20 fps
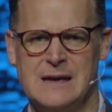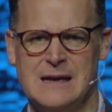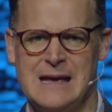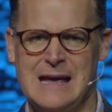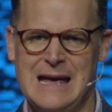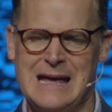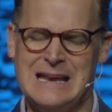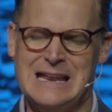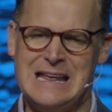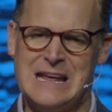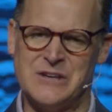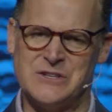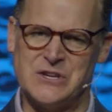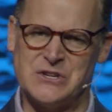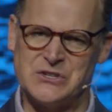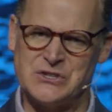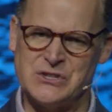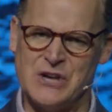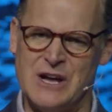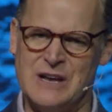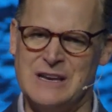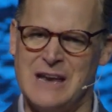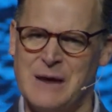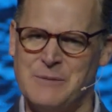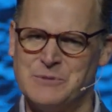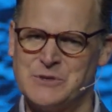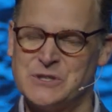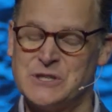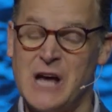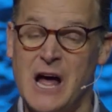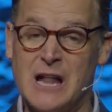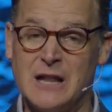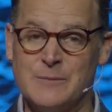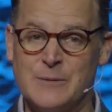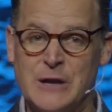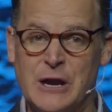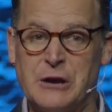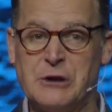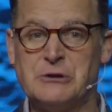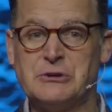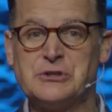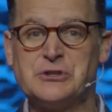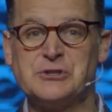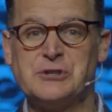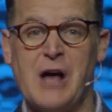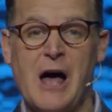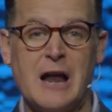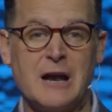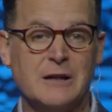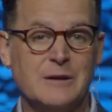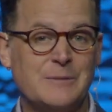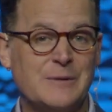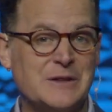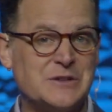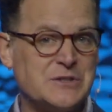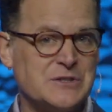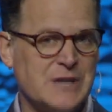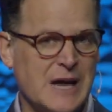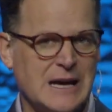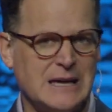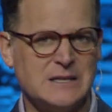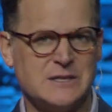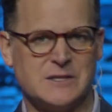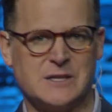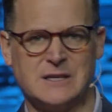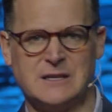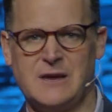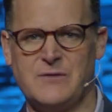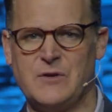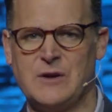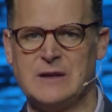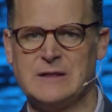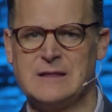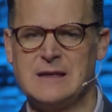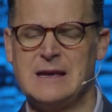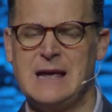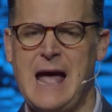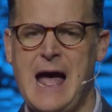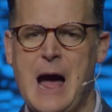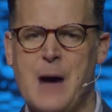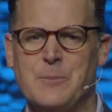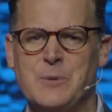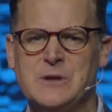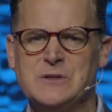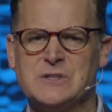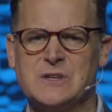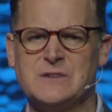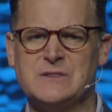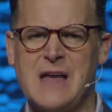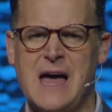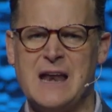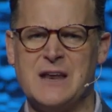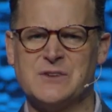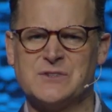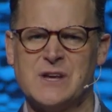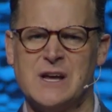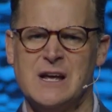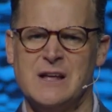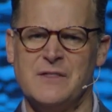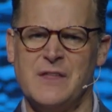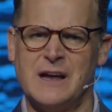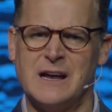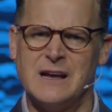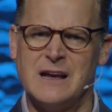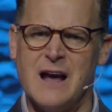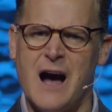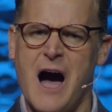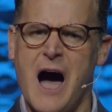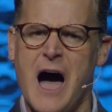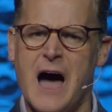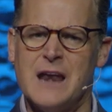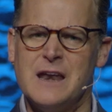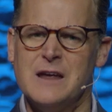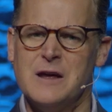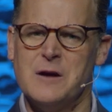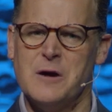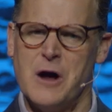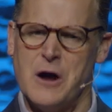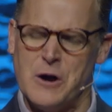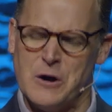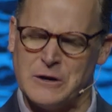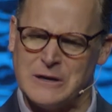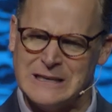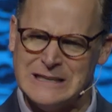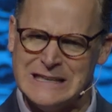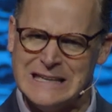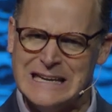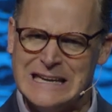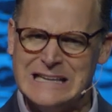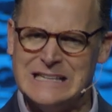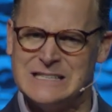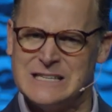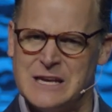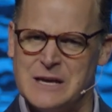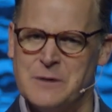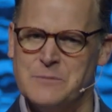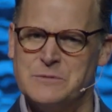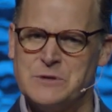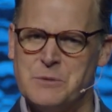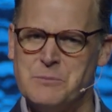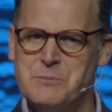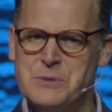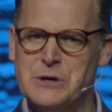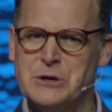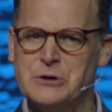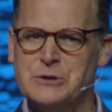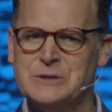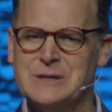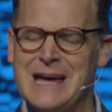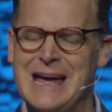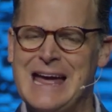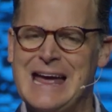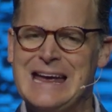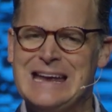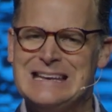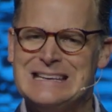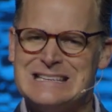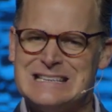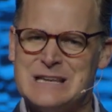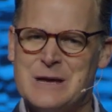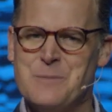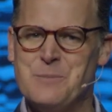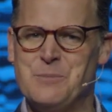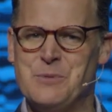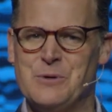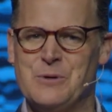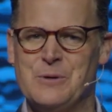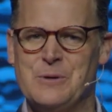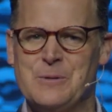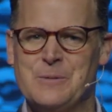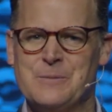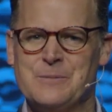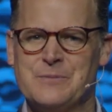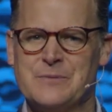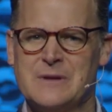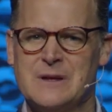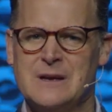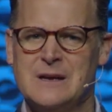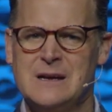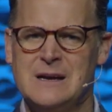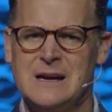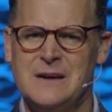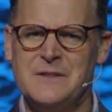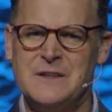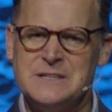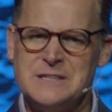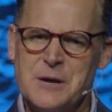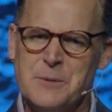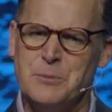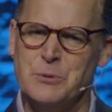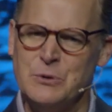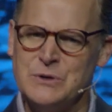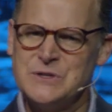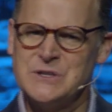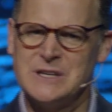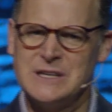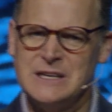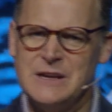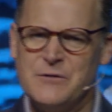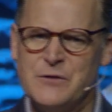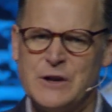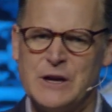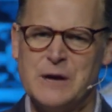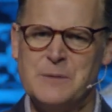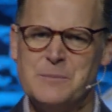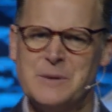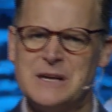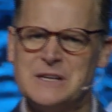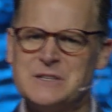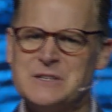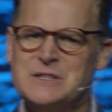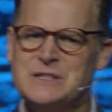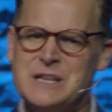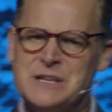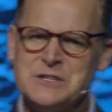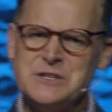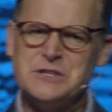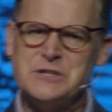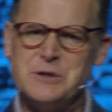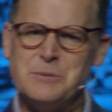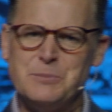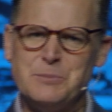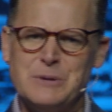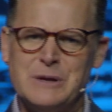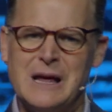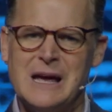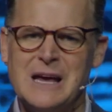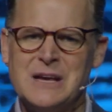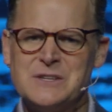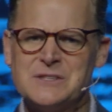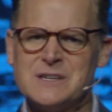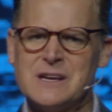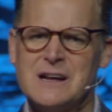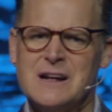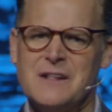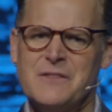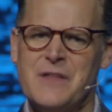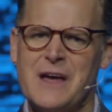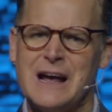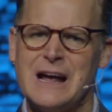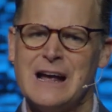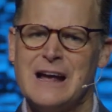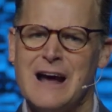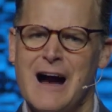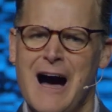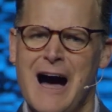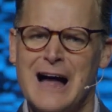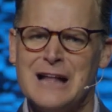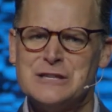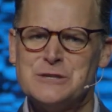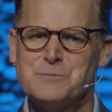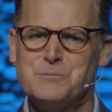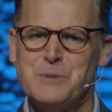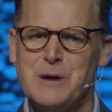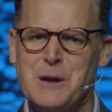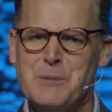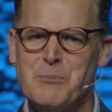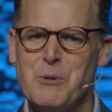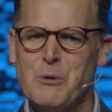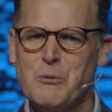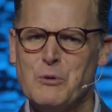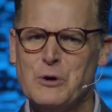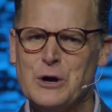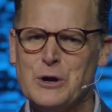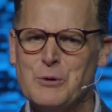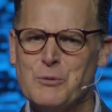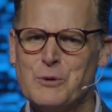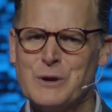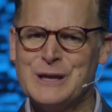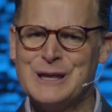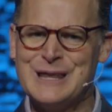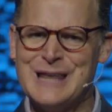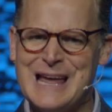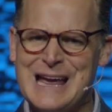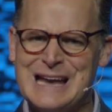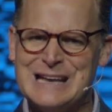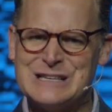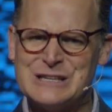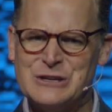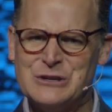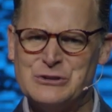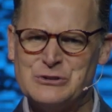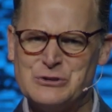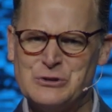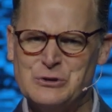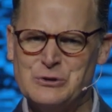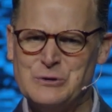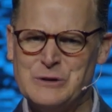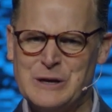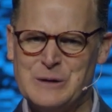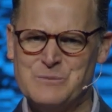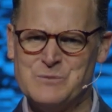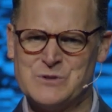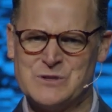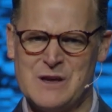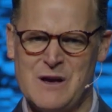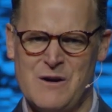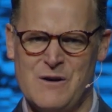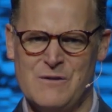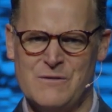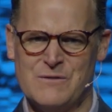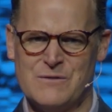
And he has a son named Solomon. Under Solomon, the second significant thing happens, is that God leads him to build a temple. And the temple is significant because this is the place that God's people would relate to Himself.